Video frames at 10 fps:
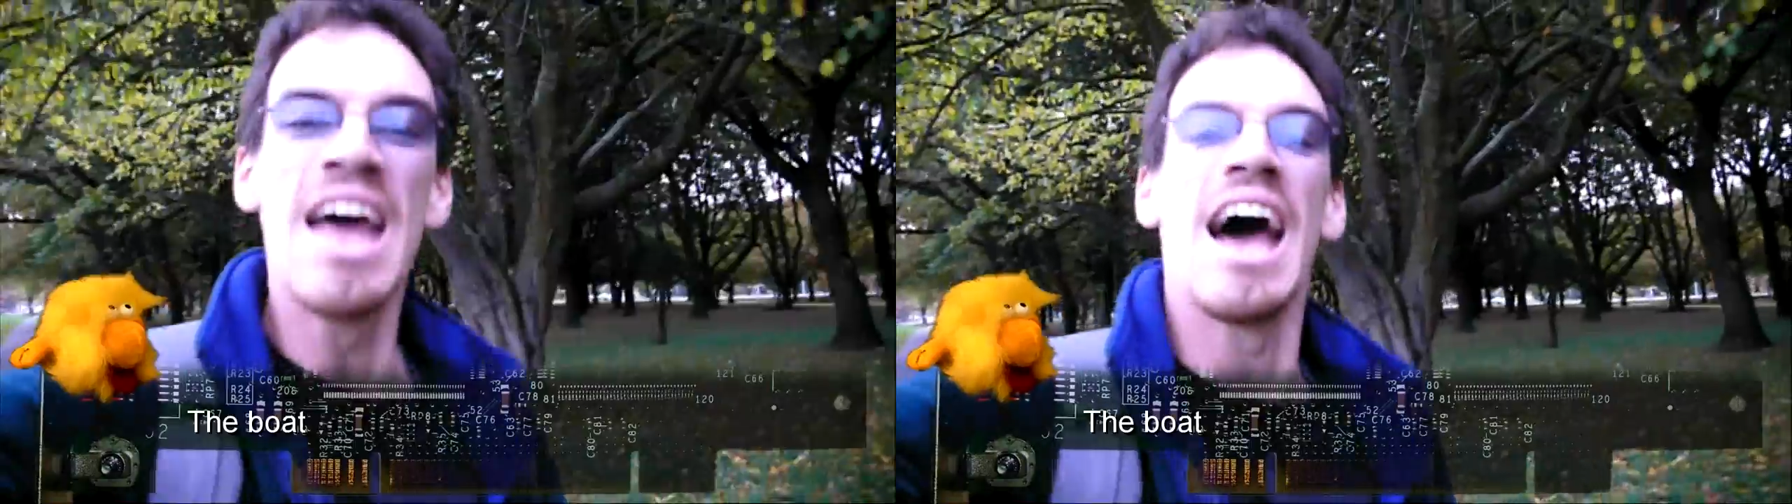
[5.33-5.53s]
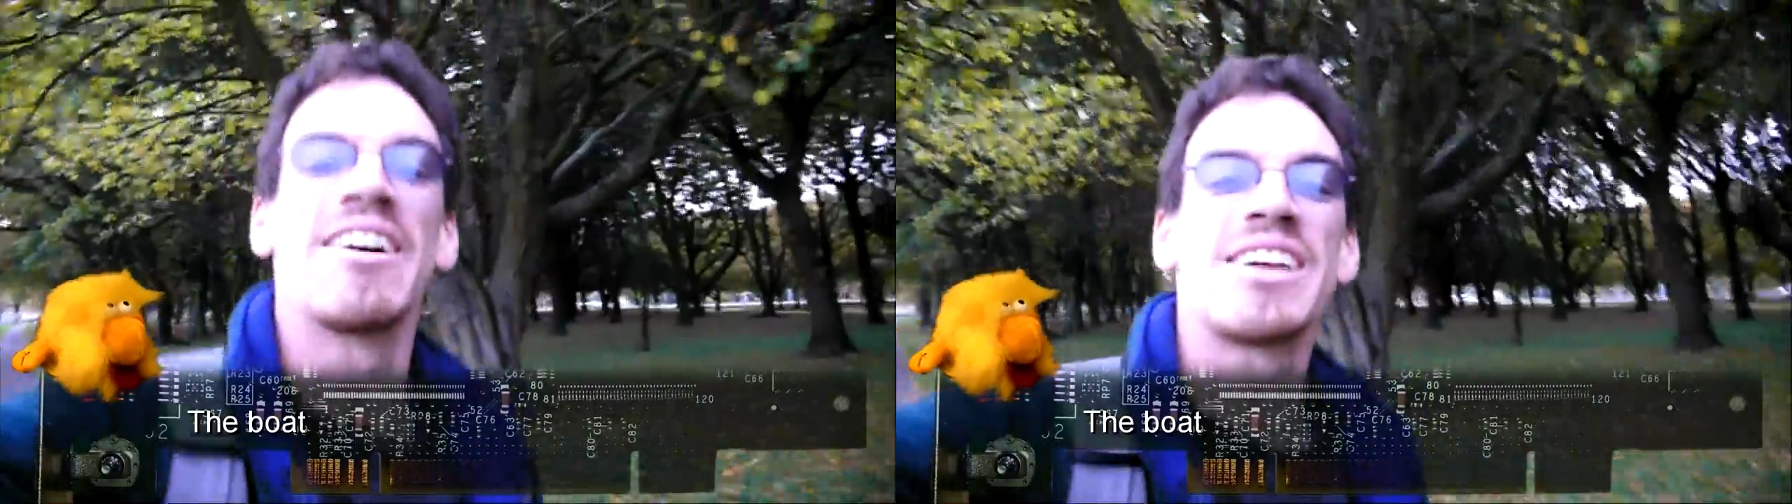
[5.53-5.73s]

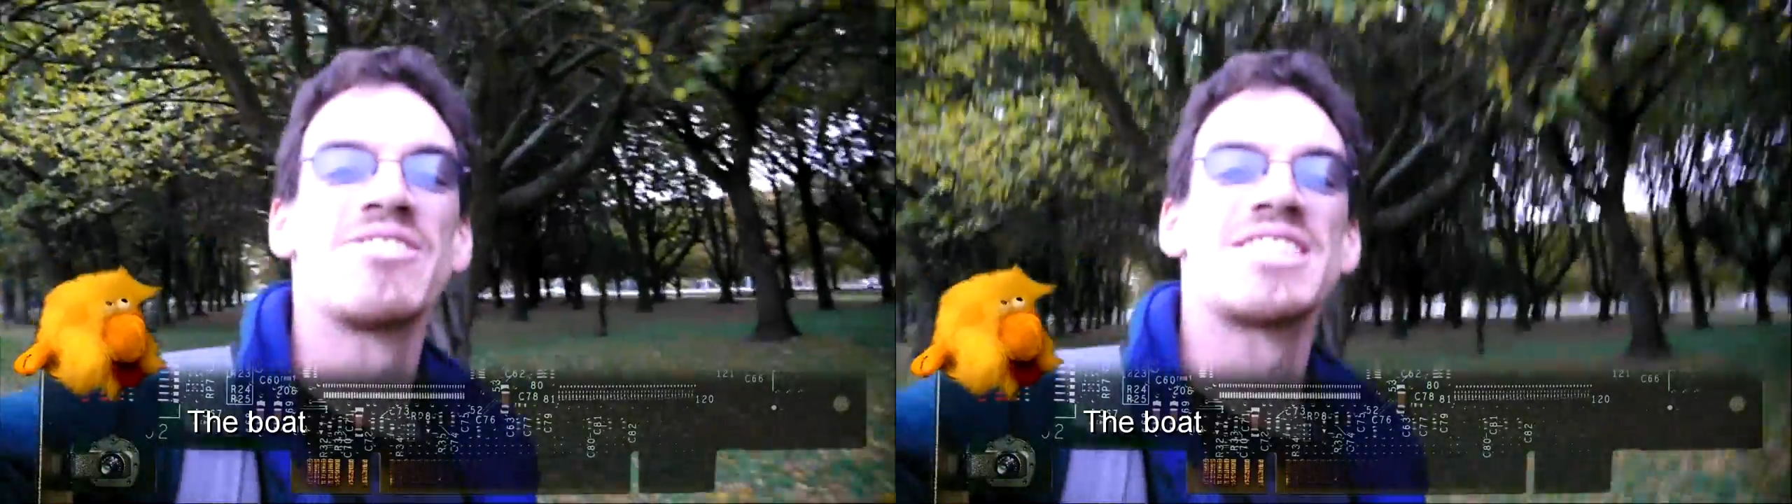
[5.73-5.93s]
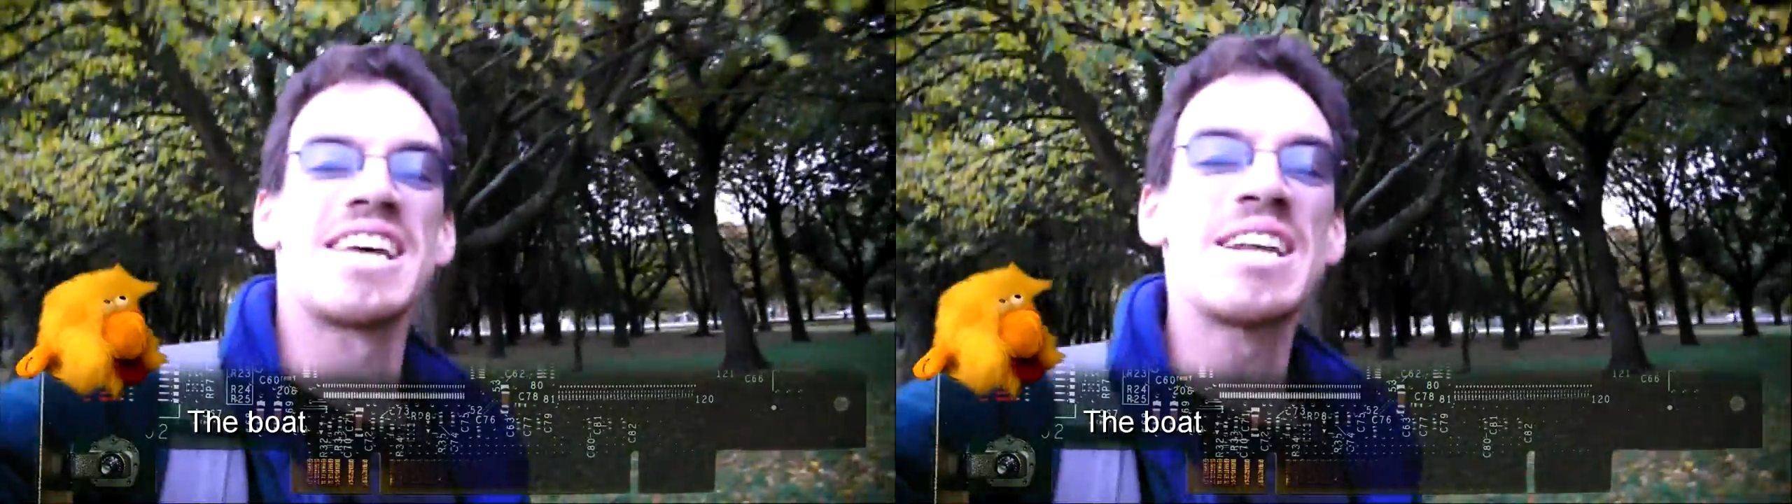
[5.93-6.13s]
I'm
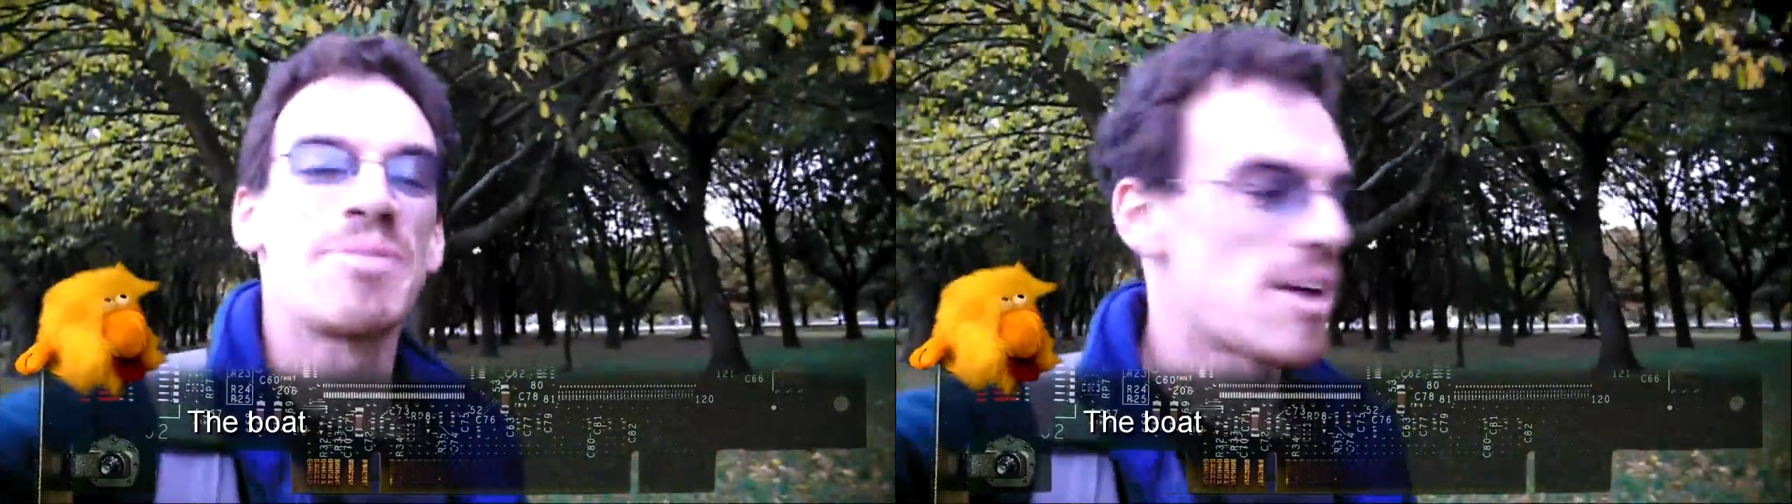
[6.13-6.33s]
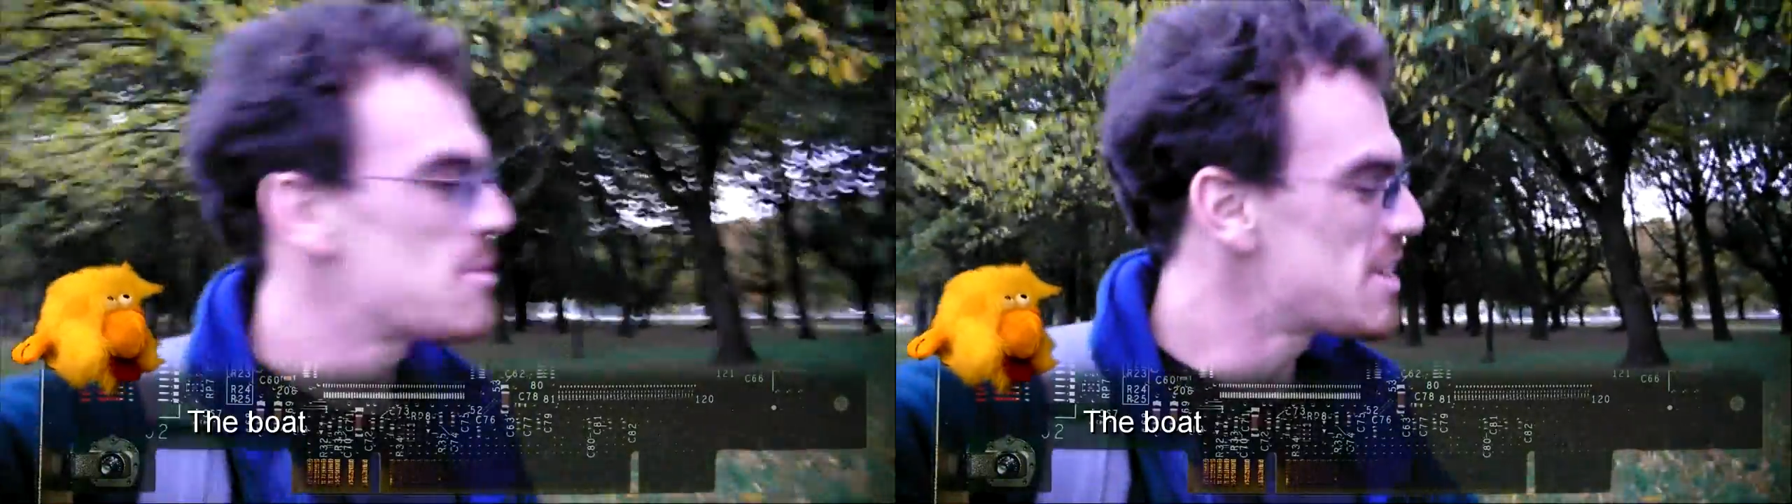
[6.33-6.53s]
Kevin Sandham
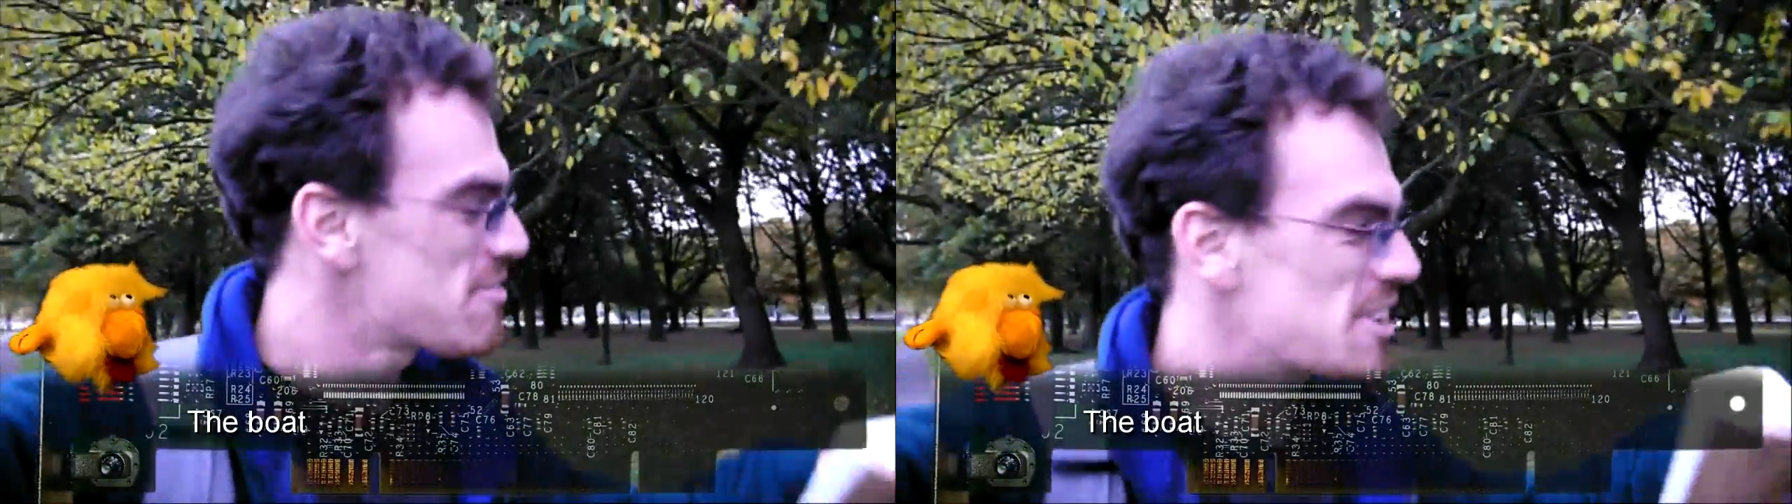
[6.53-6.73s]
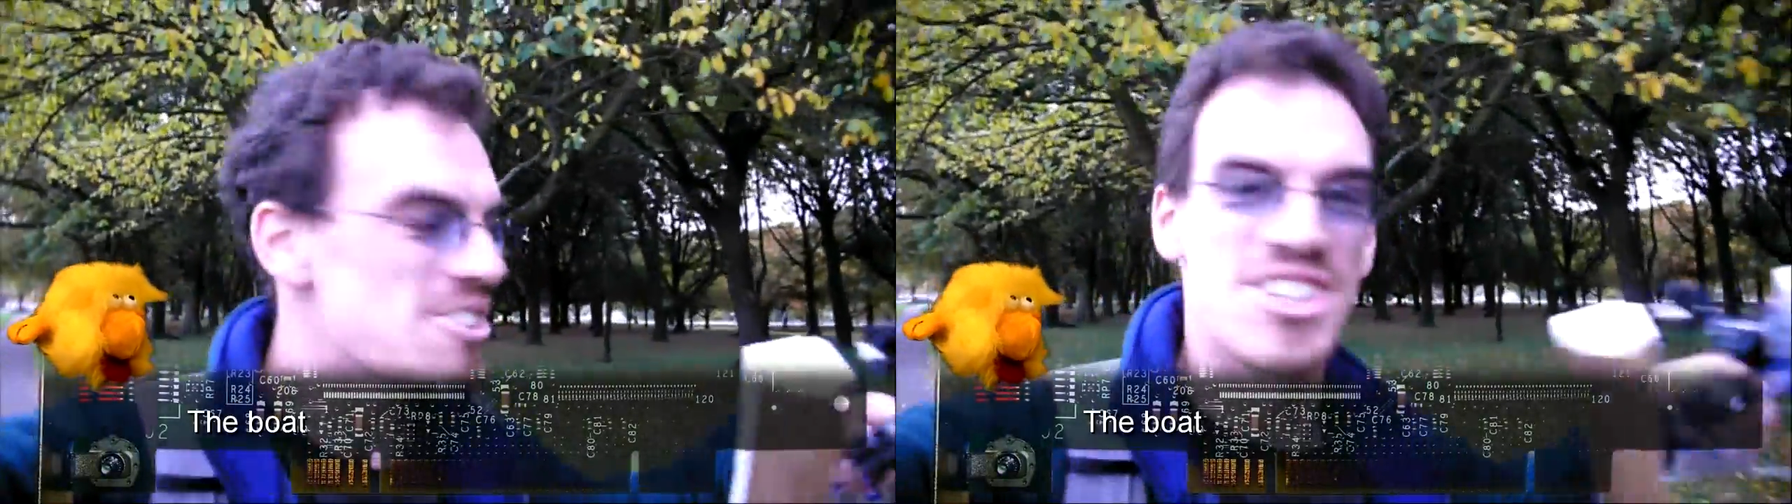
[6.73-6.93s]
and I'm in the
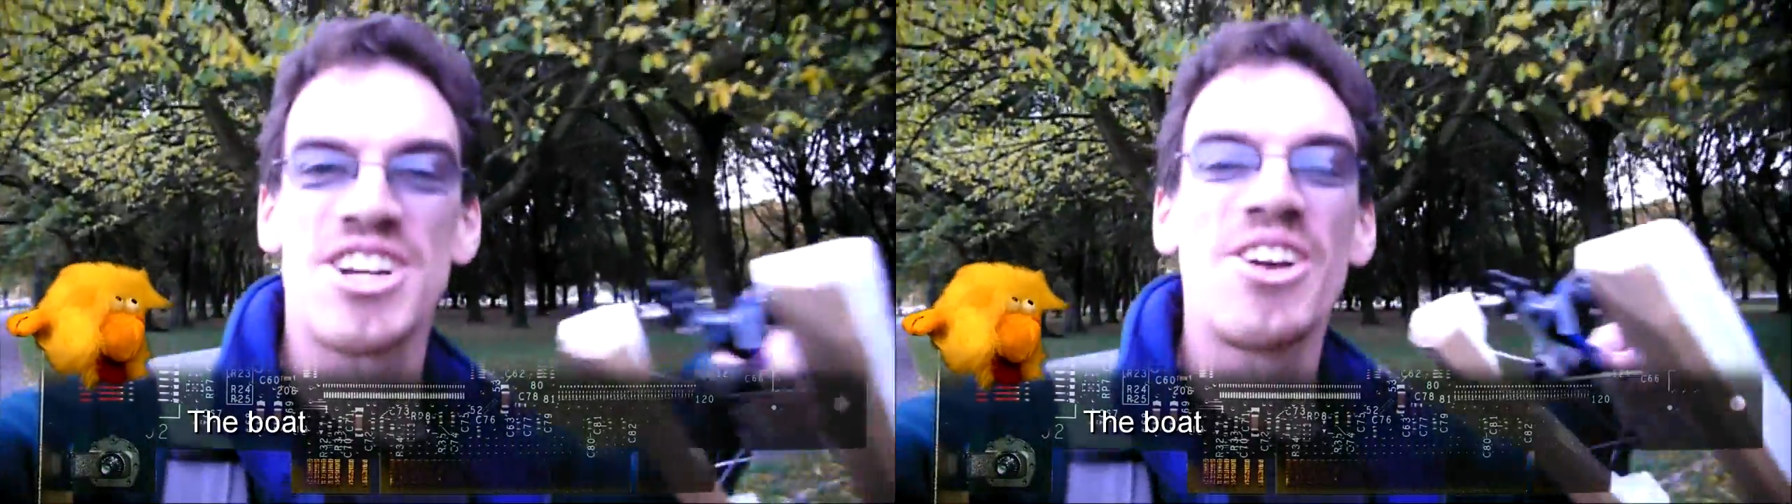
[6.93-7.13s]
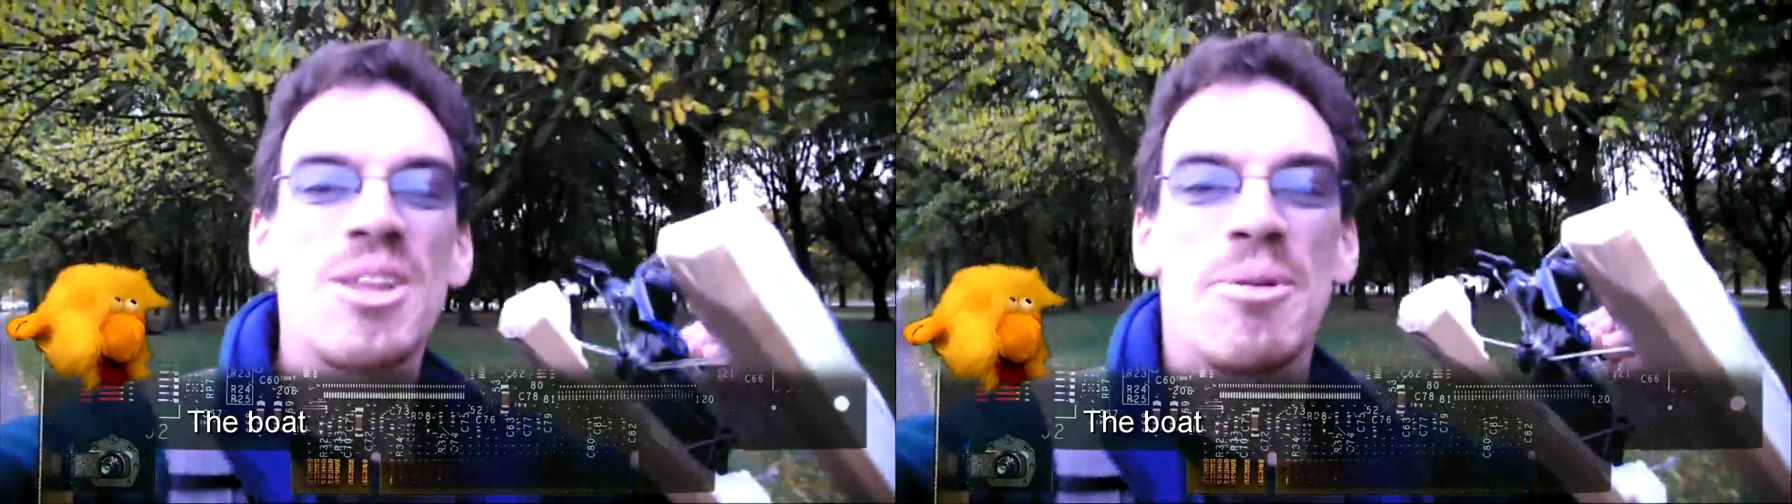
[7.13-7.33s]
field to show
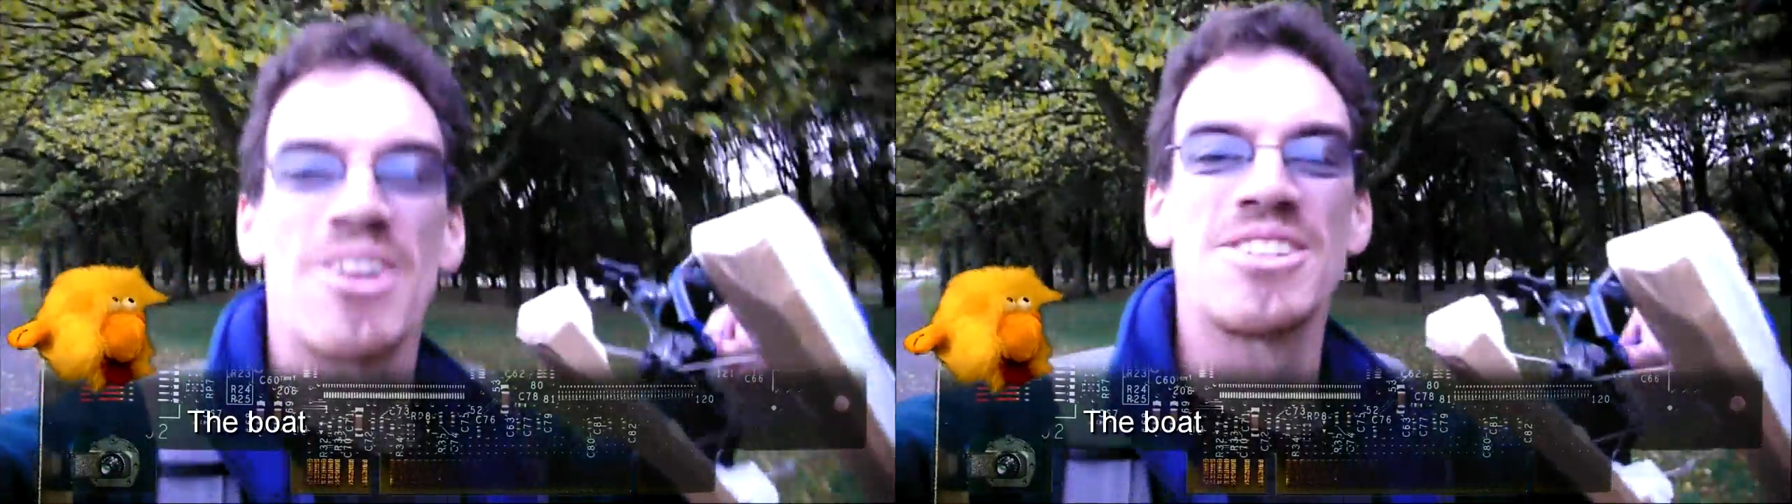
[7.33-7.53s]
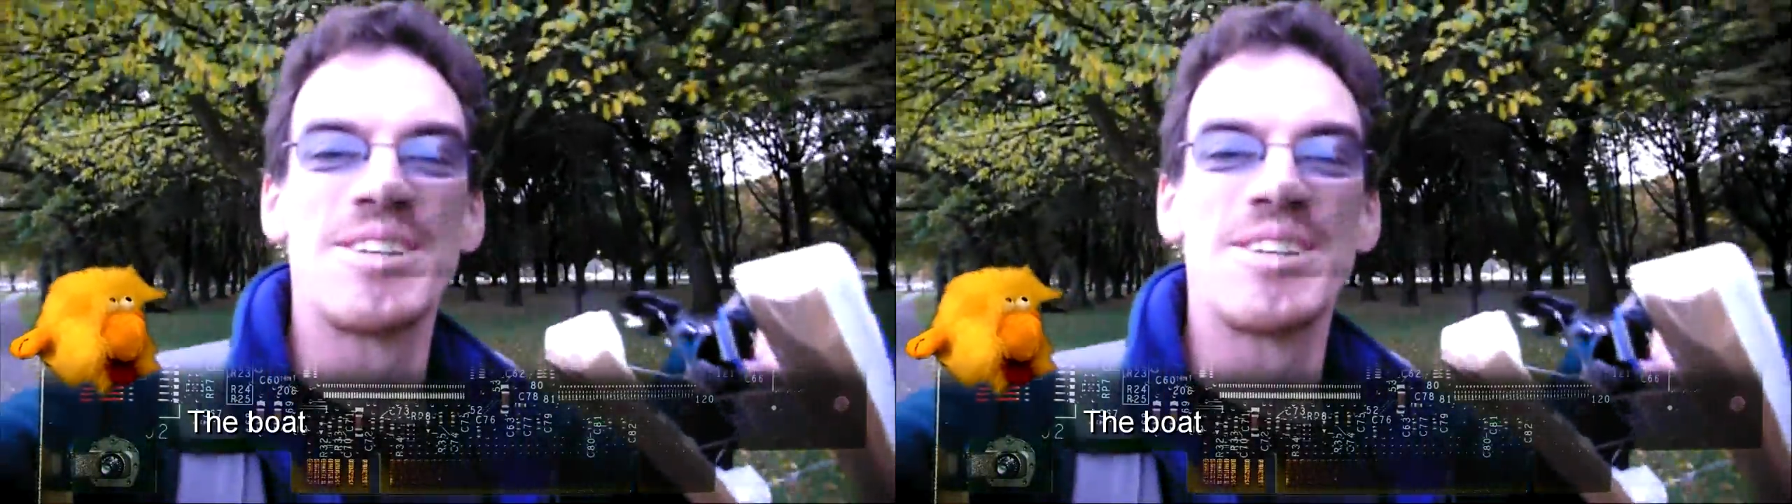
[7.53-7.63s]
you the boat.